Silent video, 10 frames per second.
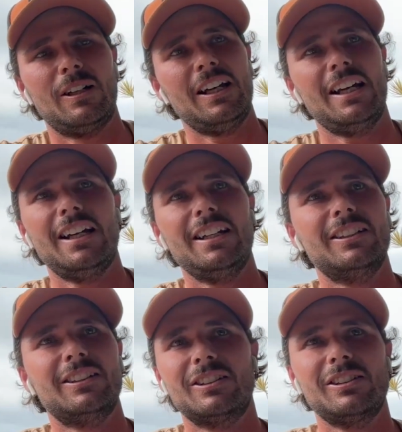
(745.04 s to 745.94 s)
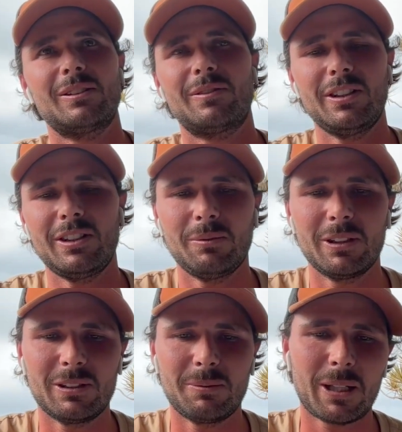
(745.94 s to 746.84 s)
And just the fishing, we
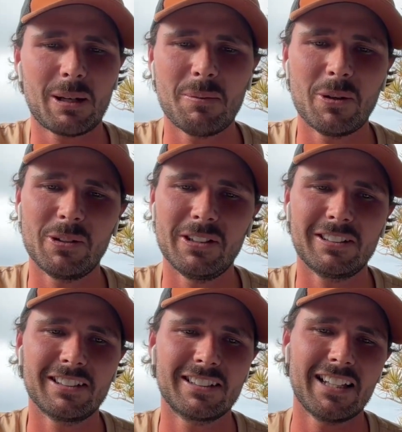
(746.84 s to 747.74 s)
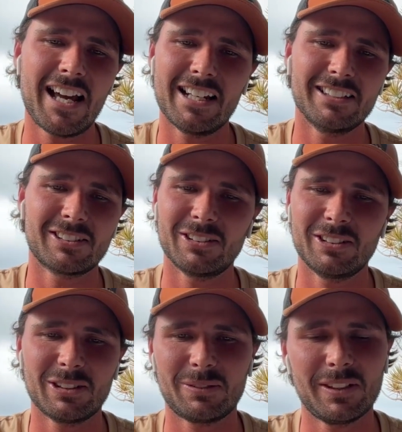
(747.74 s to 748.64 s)
just become more addicted to that and sort
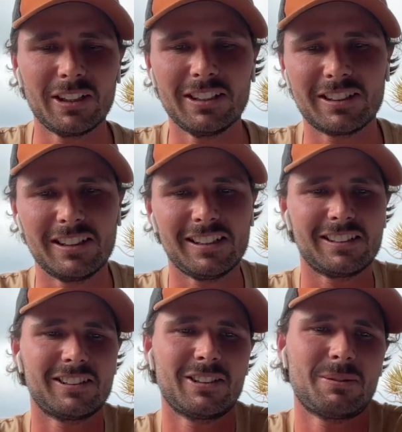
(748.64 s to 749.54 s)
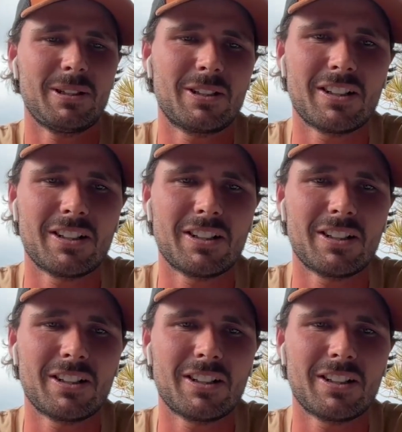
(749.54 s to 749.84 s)
of just fell into this. It's just been a